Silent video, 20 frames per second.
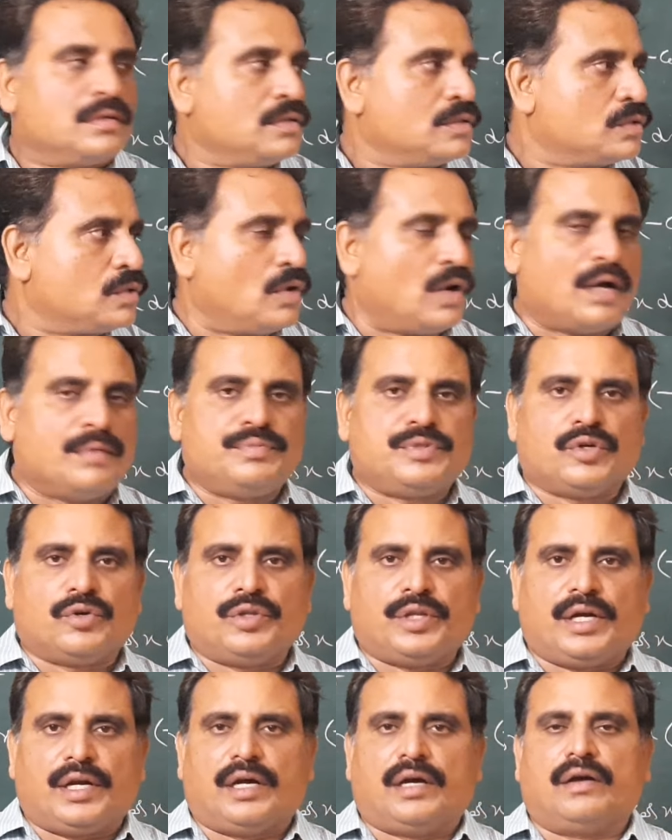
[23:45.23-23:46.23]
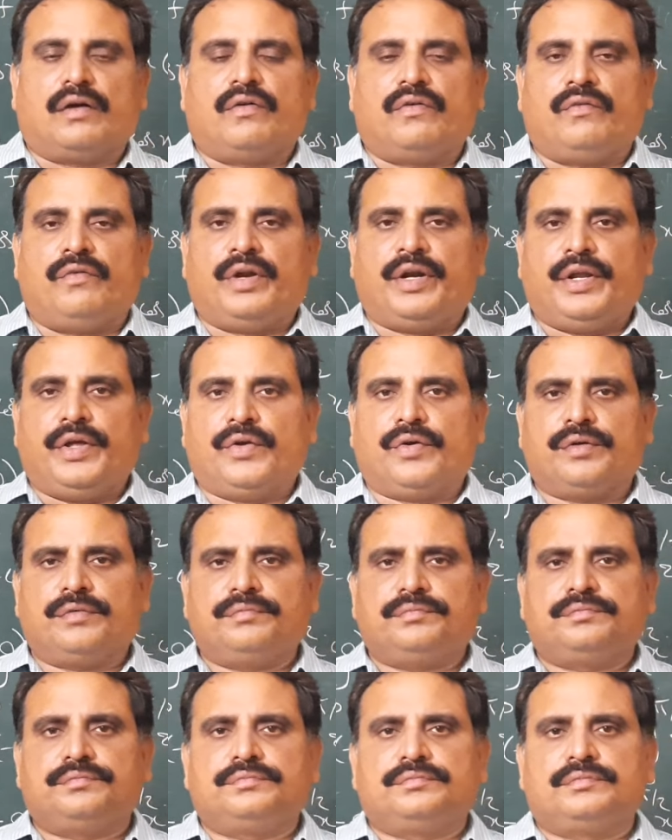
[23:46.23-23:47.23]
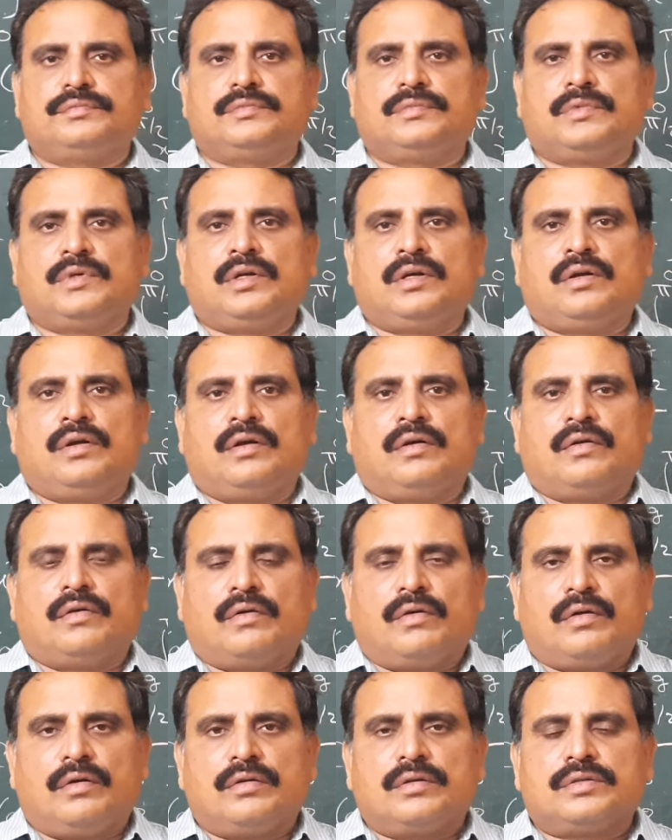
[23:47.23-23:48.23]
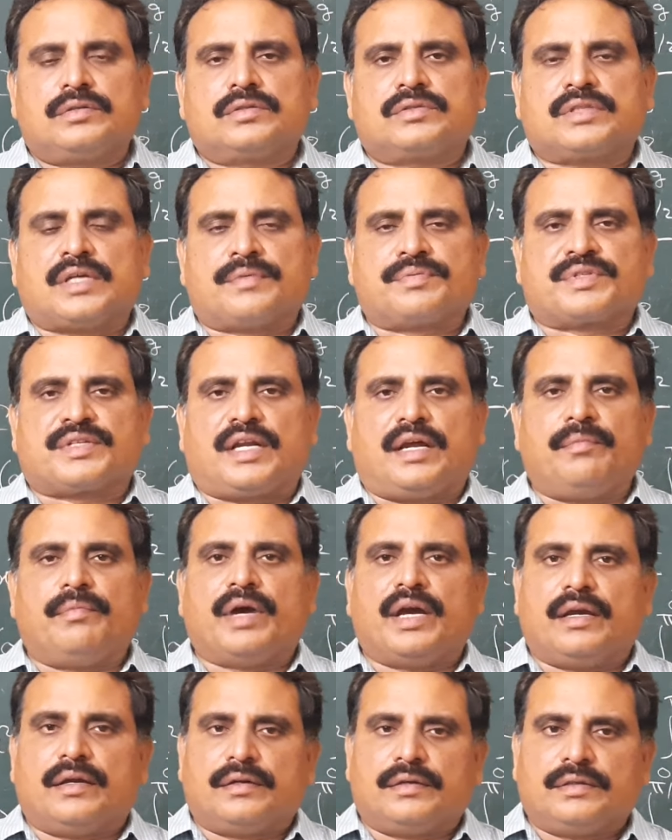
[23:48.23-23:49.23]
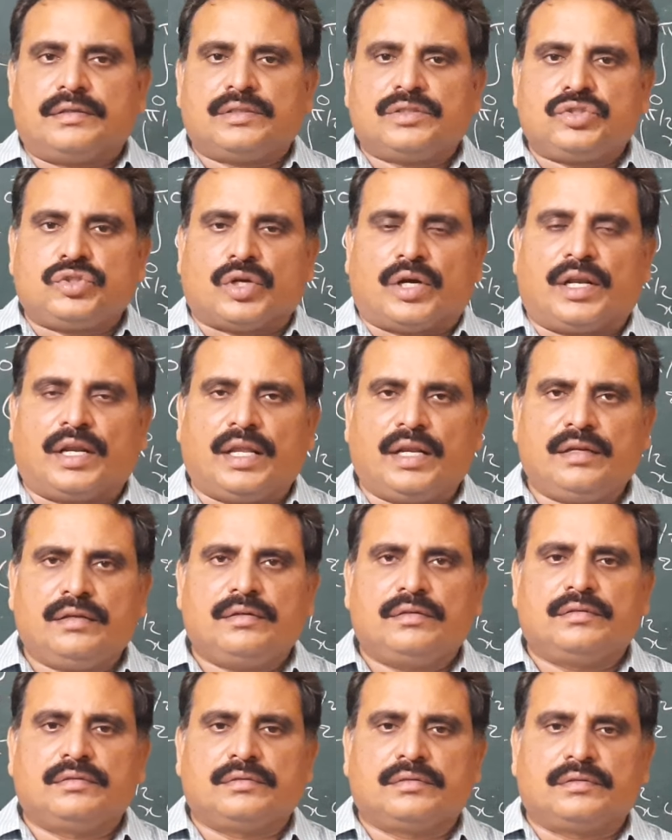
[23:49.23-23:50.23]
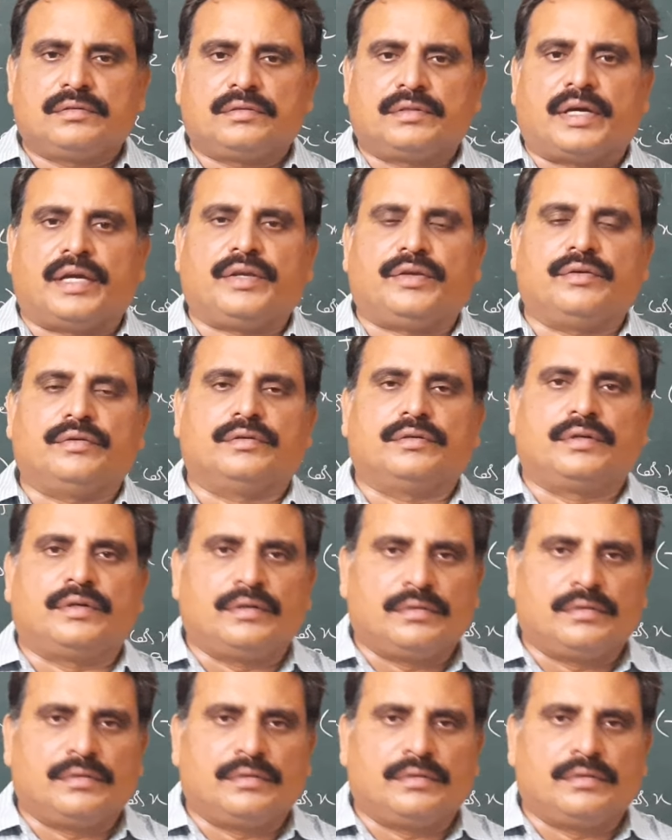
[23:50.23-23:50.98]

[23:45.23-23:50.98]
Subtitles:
So observe the video, subscribe my channel. Thank you.